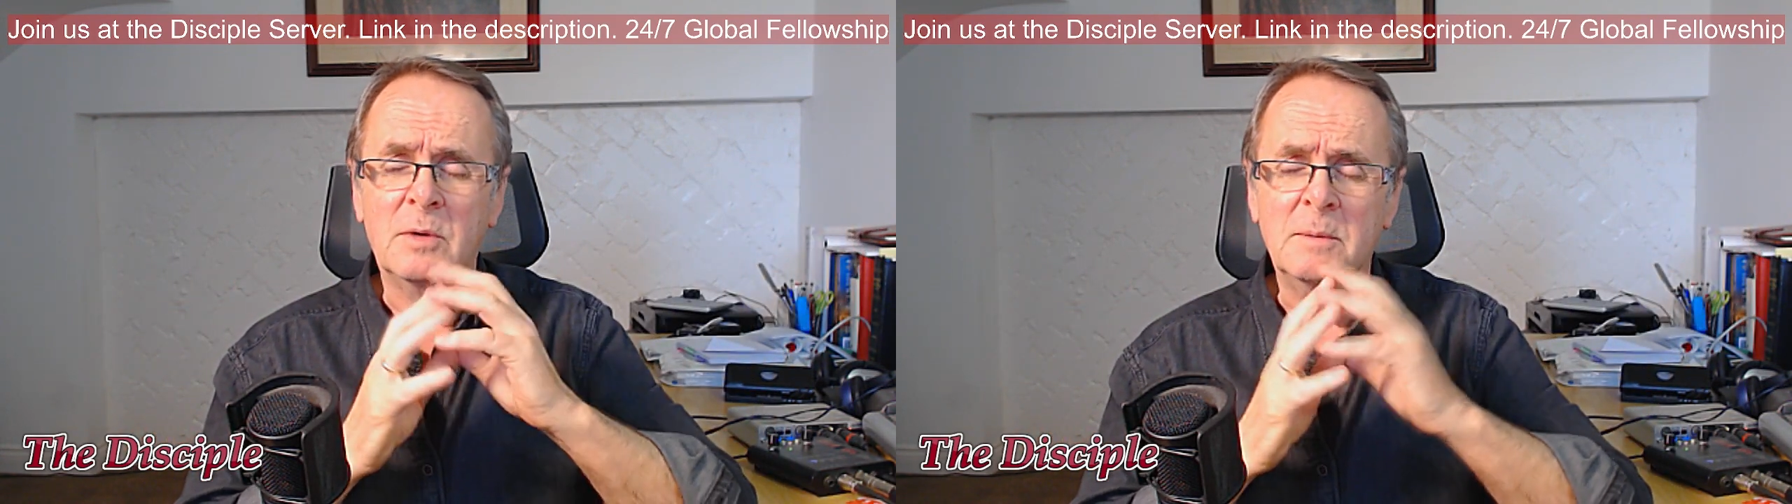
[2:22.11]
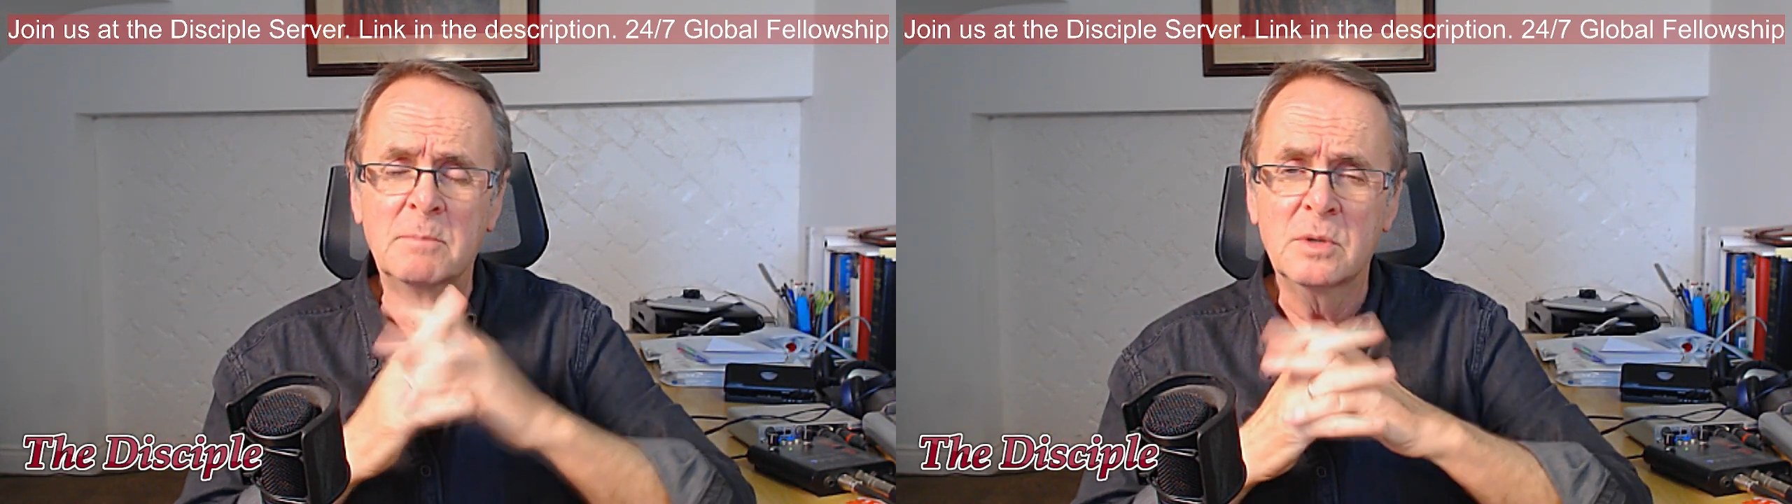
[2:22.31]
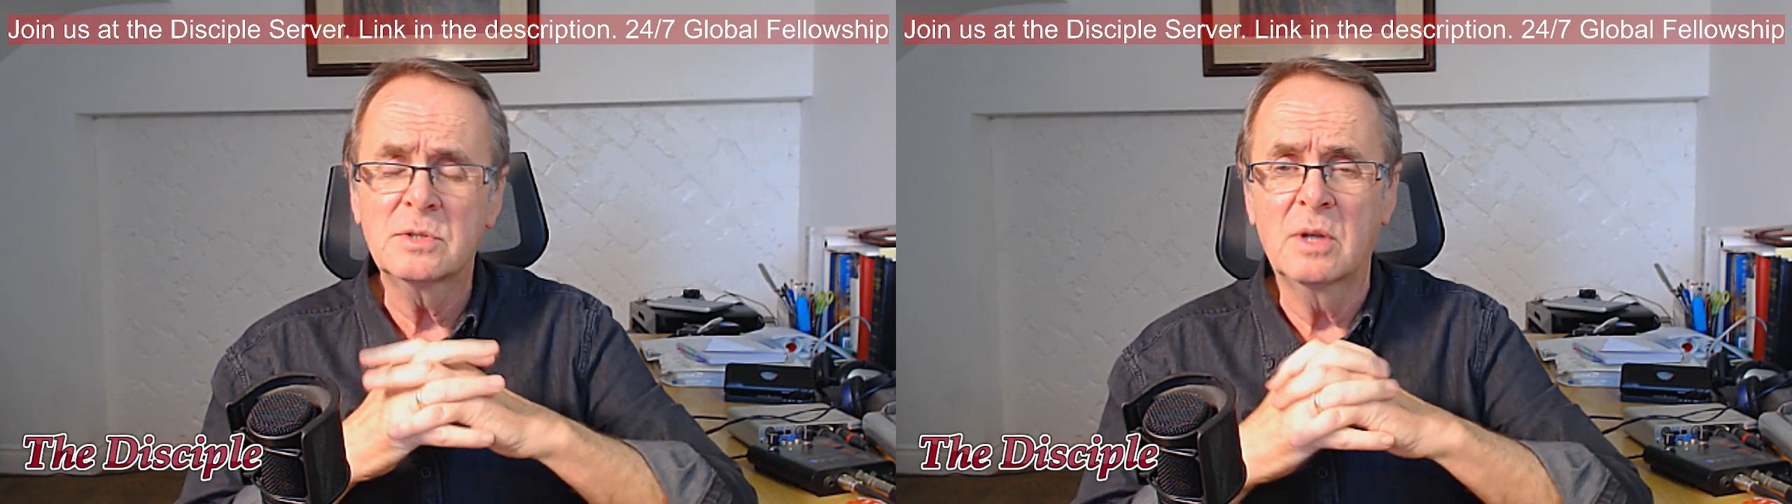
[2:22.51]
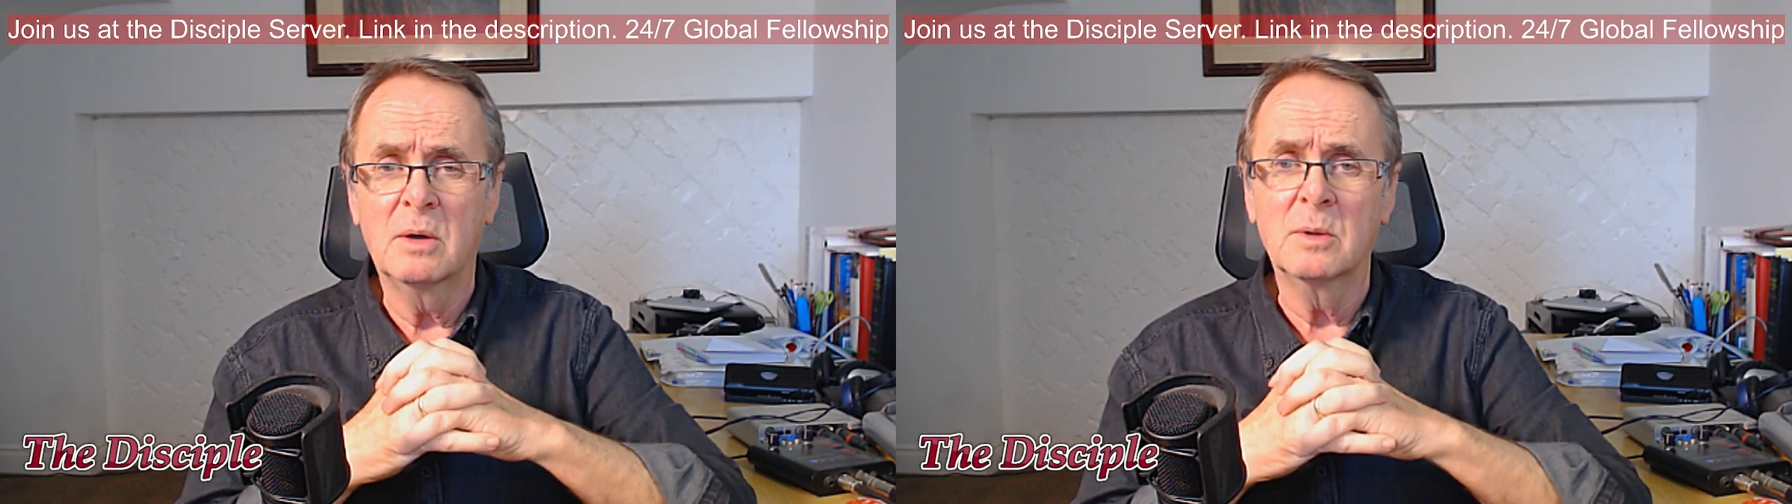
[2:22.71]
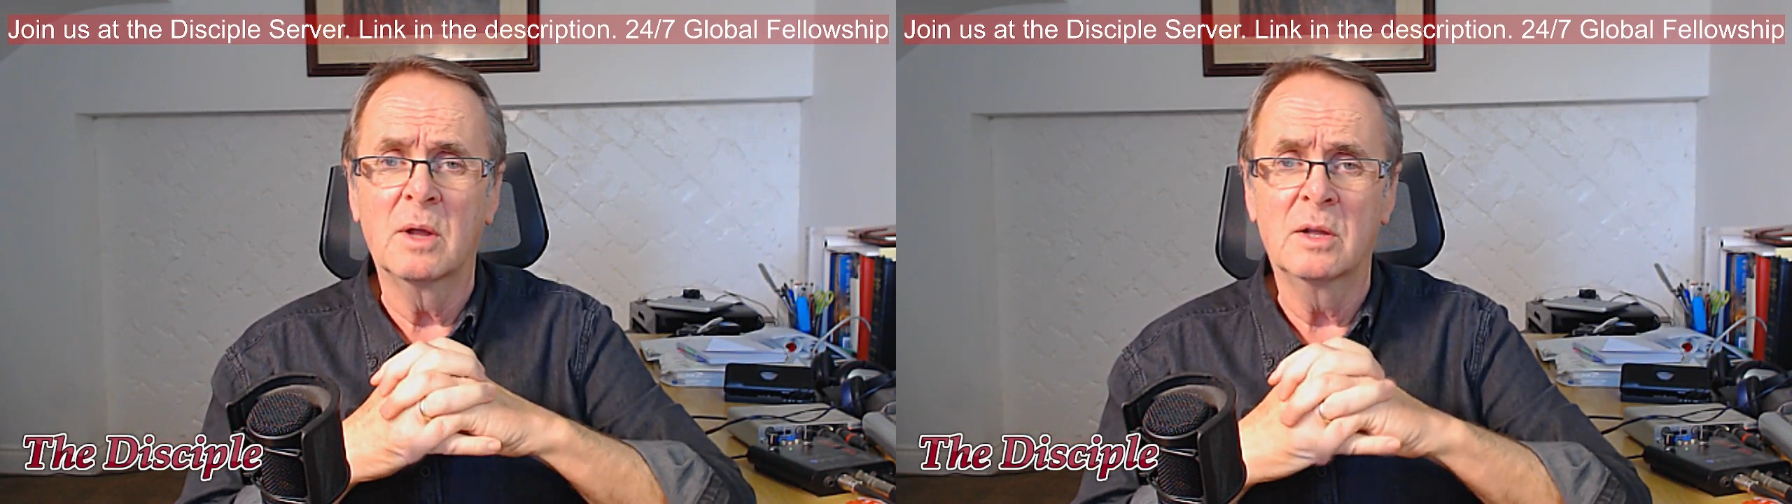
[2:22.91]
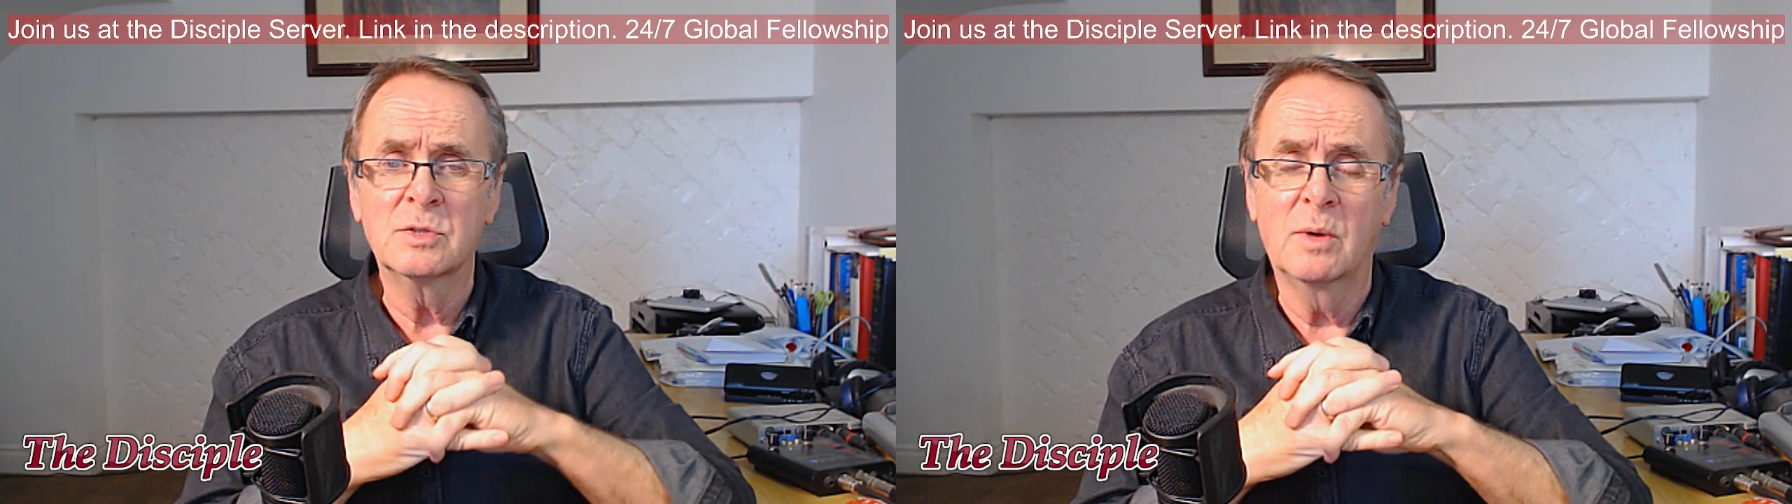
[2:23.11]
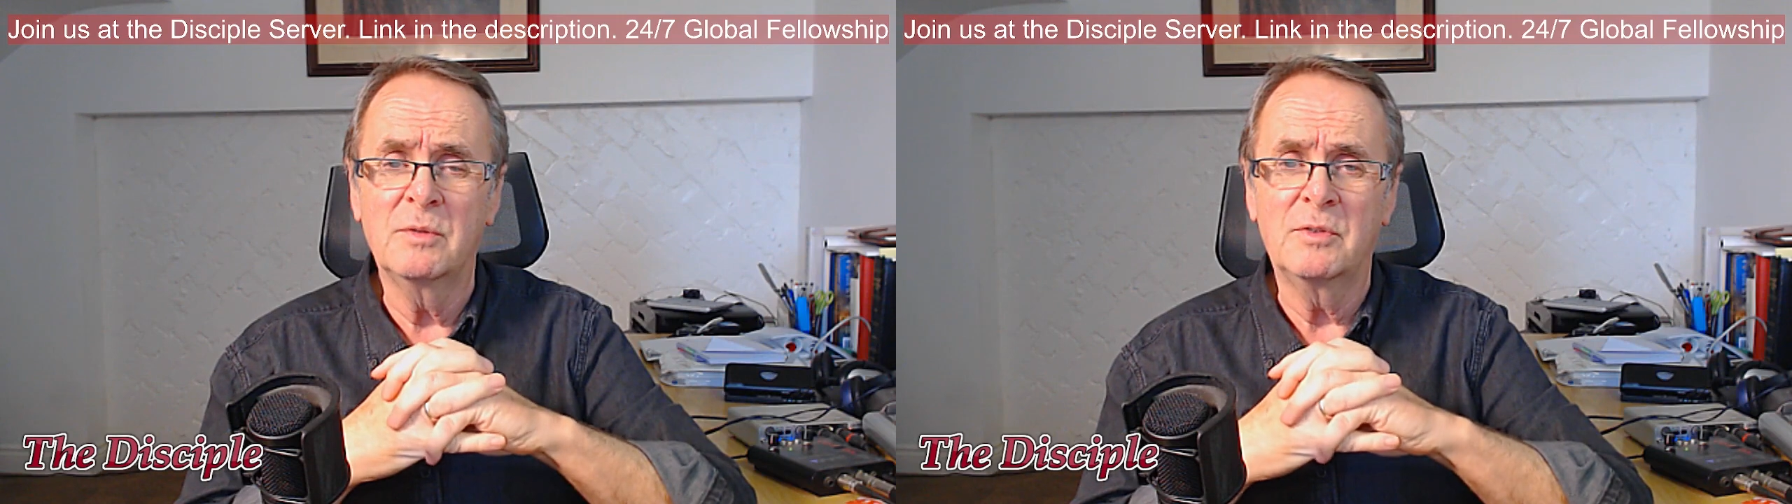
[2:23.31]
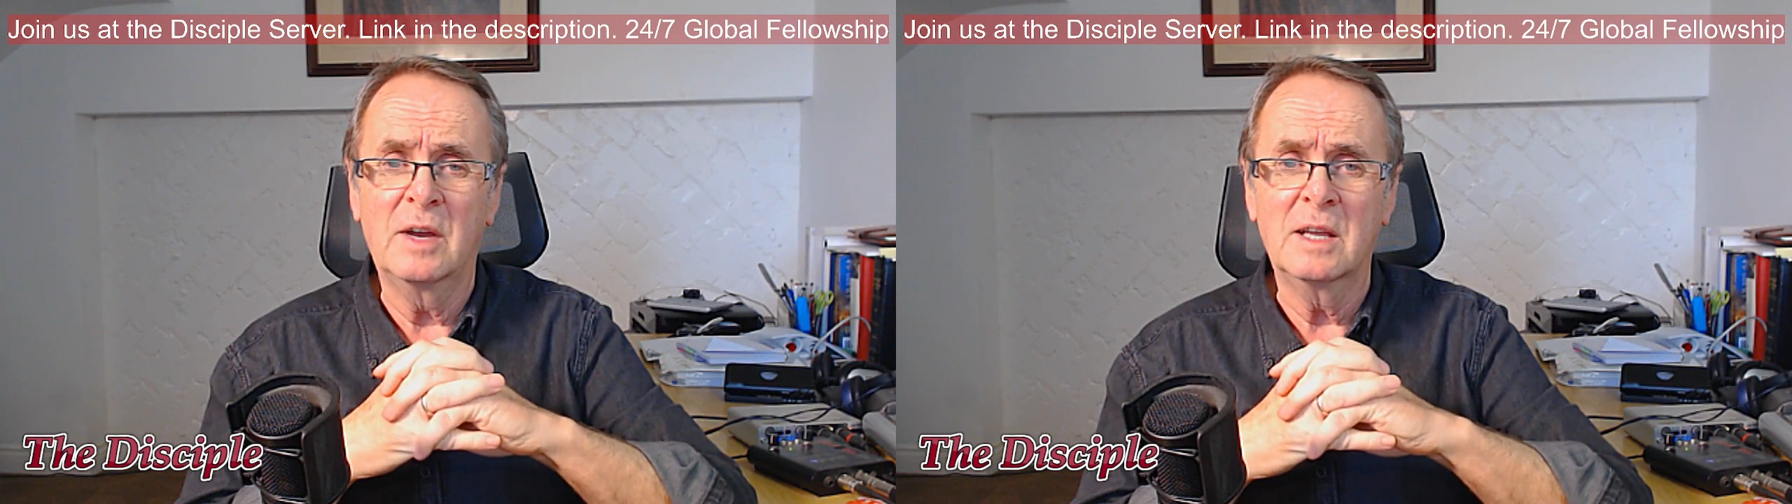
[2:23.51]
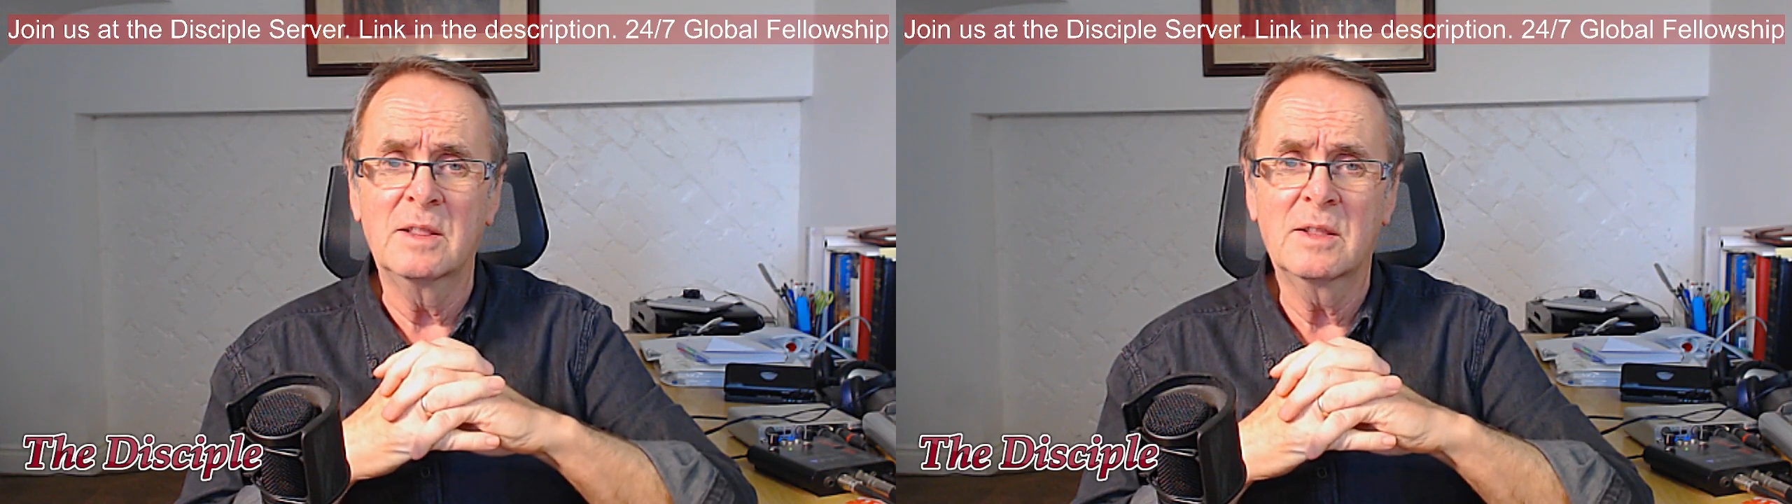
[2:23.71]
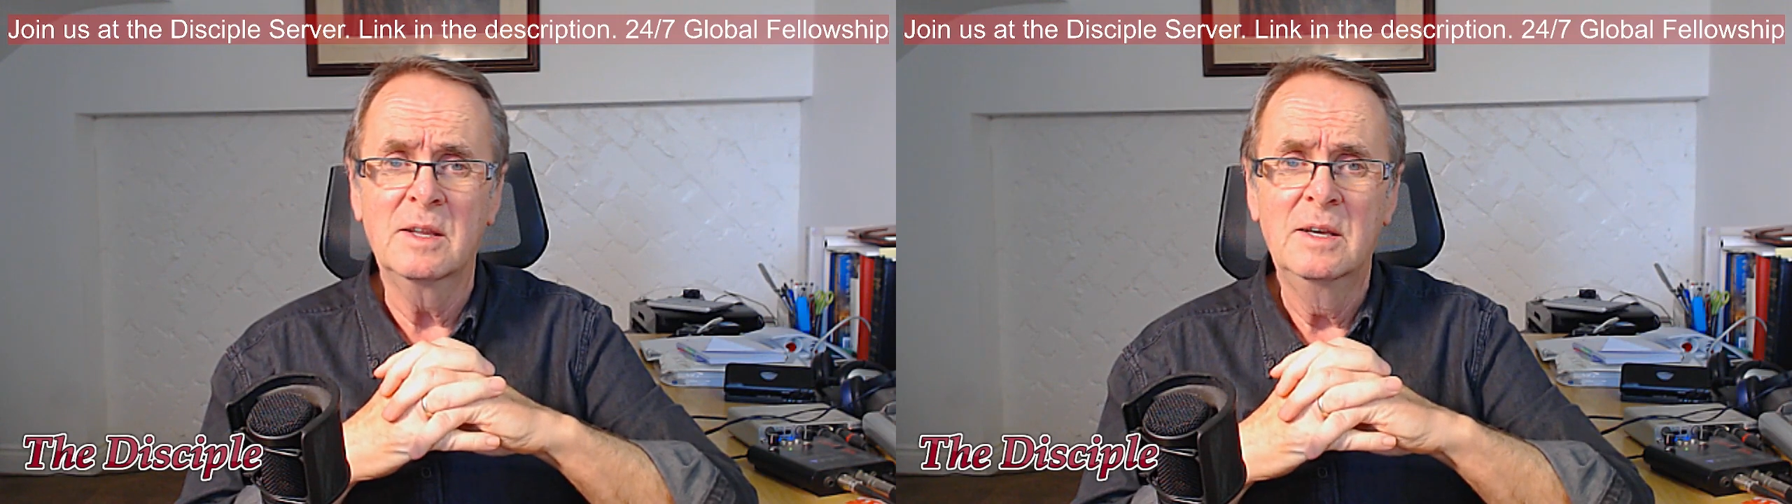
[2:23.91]
We must hold on to our
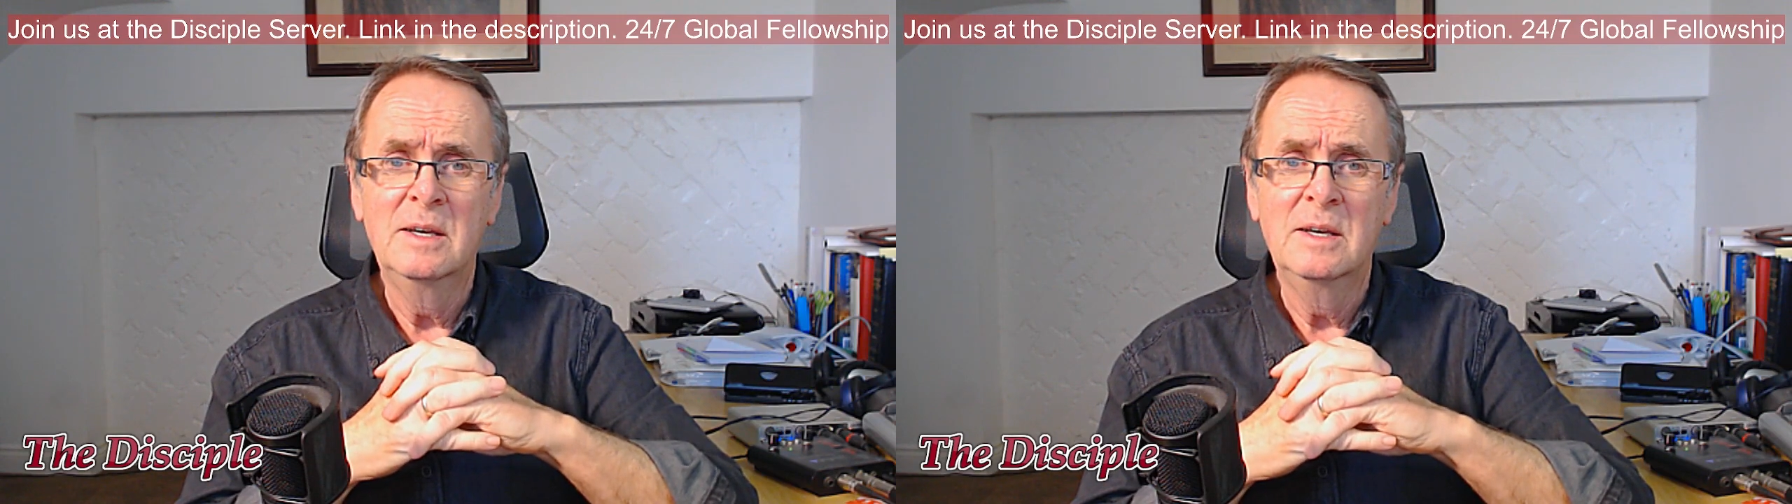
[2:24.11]
faith,